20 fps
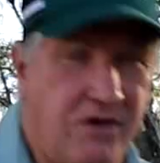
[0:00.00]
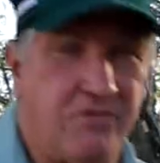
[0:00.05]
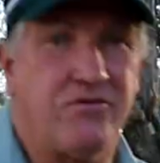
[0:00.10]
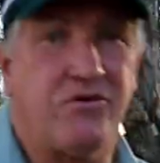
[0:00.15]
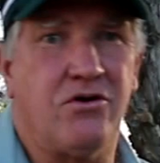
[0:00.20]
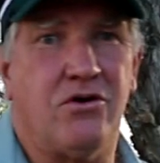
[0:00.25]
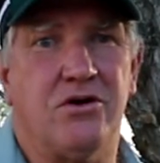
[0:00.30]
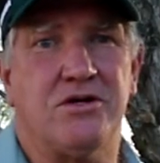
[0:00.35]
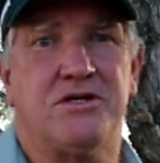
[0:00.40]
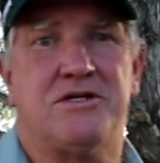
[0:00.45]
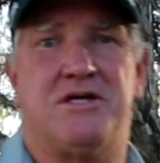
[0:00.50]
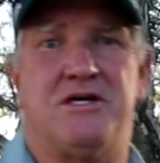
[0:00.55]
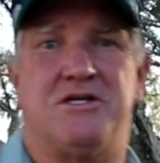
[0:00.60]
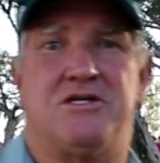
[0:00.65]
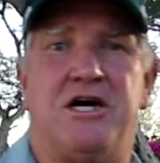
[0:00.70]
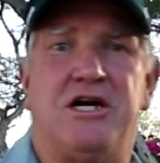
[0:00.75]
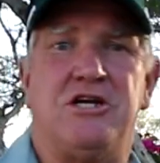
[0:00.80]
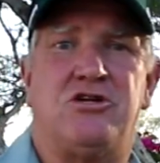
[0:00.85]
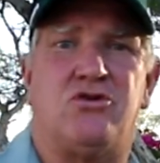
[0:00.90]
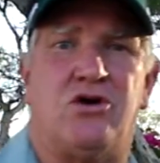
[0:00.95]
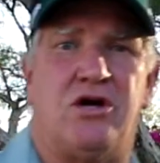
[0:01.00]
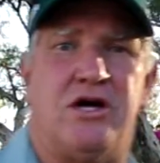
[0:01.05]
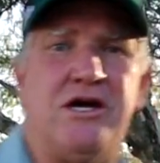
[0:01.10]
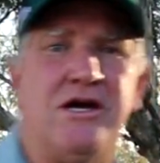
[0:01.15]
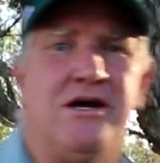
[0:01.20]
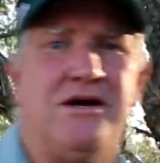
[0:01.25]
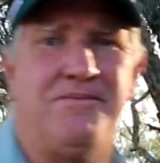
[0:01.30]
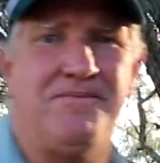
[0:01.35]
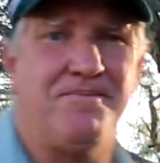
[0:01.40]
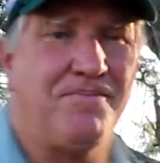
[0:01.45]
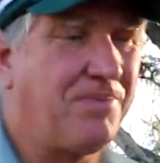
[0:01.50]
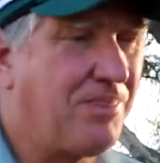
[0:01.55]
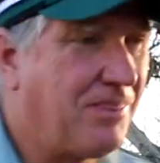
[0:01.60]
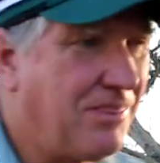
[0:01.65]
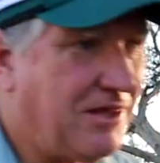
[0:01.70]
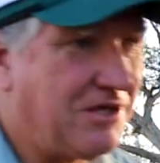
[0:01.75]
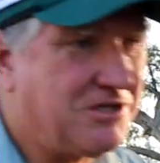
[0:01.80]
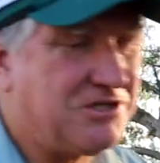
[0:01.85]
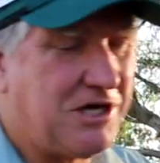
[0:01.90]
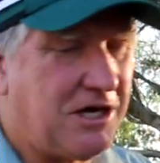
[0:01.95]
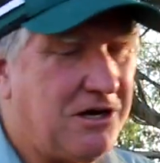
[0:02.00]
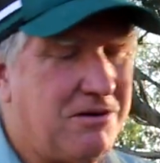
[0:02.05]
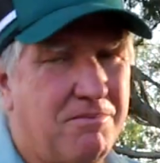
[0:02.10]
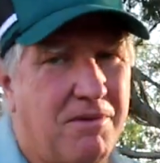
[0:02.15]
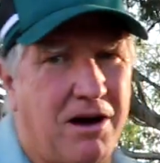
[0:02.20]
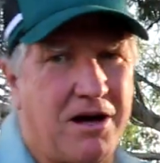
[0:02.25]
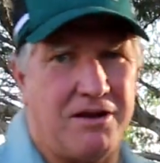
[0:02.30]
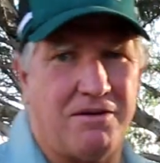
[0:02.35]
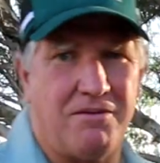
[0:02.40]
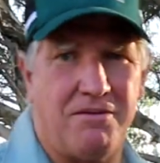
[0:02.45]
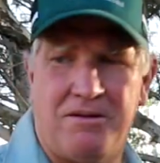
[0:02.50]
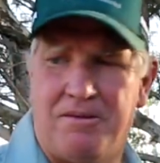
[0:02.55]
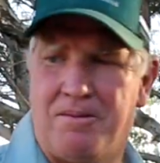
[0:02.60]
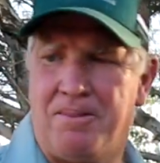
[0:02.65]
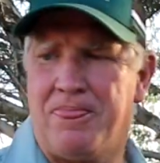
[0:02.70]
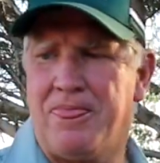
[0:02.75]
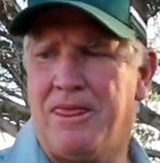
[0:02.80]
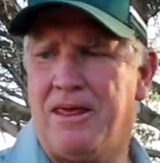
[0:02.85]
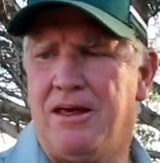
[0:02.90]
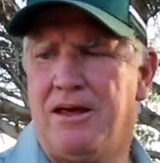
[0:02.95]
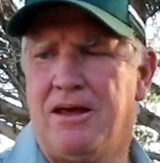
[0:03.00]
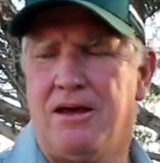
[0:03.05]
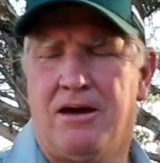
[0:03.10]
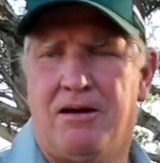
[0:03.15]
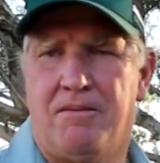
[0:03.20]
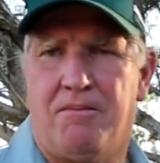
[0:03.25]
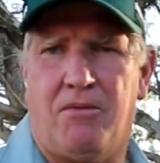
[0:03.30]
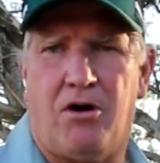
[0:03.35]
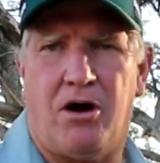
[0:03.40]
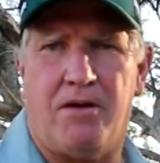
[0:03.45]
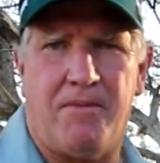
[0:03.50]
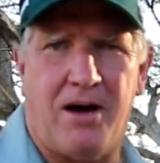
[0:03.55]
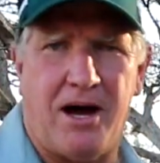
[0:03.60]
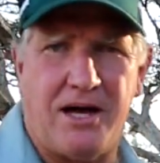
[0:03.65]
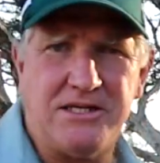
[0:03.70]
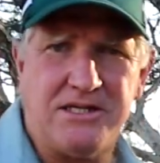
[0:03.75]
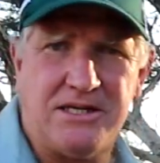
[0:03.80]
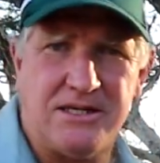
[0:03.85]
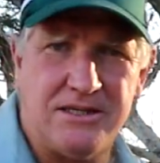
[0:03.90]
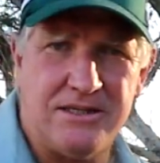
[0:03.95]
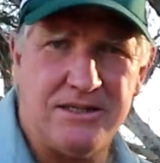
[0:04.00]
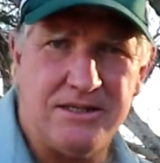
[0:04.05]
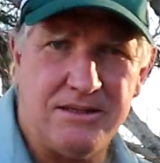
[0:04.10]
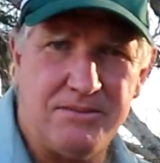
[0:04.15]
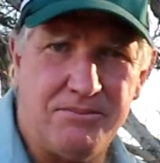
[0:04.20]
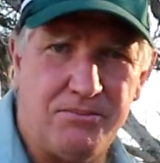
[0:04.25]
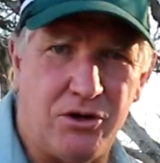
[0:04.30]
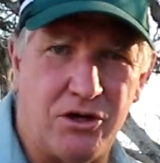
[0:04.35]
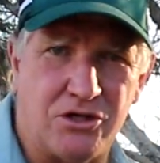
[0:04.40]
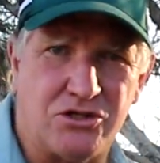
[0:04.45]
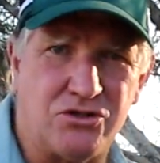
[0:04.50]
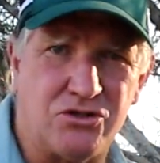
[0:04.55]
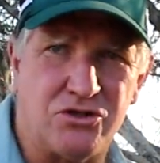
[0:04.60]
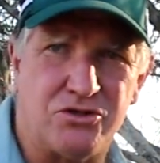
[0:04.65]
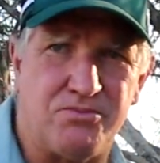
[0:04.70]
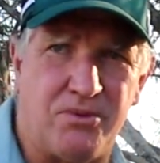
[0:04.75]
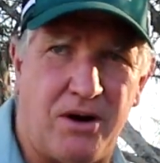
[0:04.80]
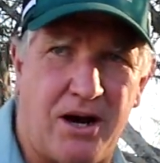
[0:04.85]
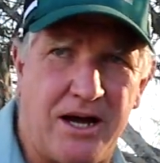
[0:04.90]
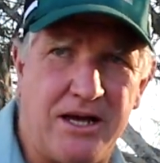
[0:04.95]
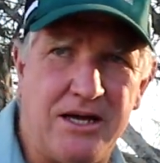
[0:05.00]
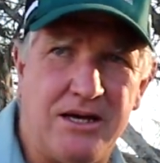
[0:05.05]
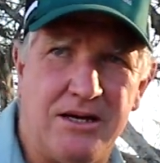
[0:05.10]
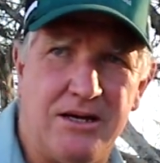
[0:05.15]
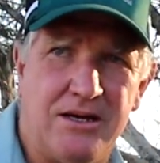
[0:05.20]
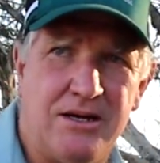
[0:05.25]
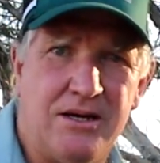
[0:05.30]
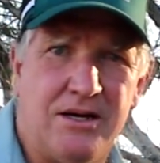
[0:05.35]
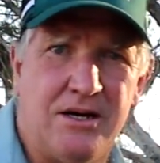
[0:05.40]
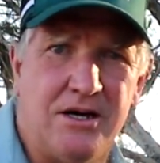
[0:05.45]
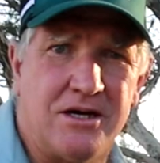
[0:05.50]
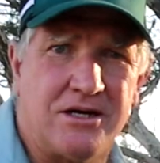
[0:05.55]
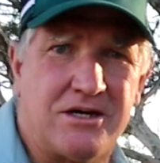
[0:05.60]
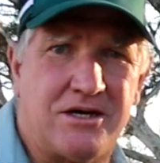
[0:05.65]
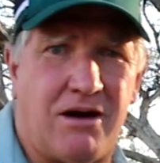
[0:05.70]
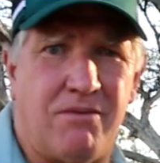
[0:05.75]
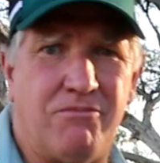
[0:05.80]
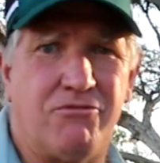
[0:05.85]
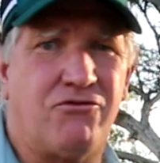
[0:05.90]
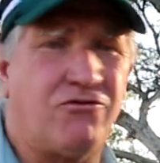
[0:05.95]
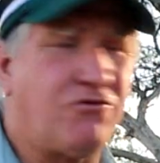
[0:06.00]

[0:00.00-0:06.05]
of course the tea tree that's in mate, my mate personal spray comes